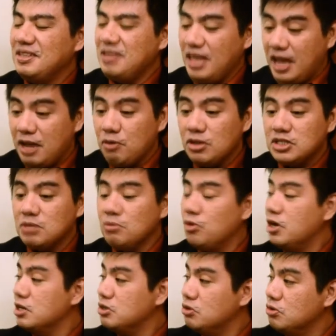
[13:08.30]
Yeah, I wish him
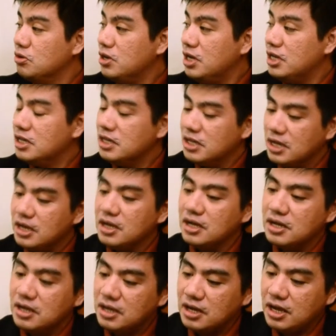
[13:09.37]
well too, and
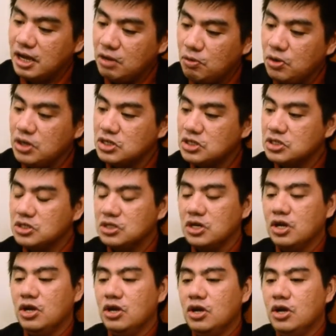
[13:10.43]
I wish
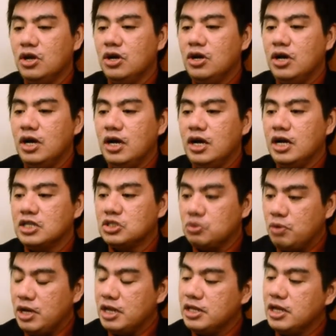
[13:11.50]
as
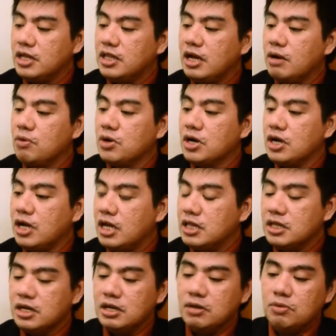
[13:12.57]
well that our
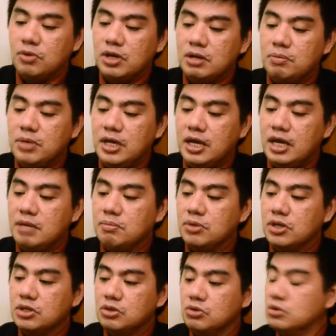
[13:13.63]
country will be
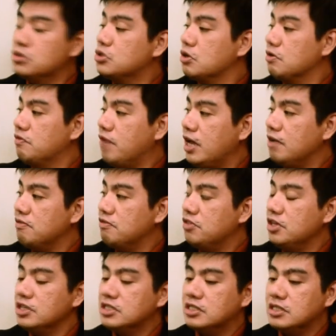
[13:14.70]
able to survive
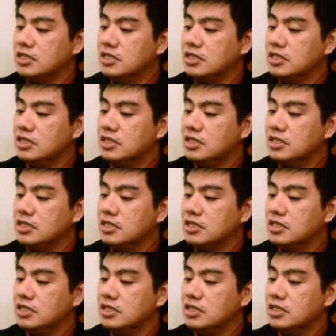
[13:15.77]
the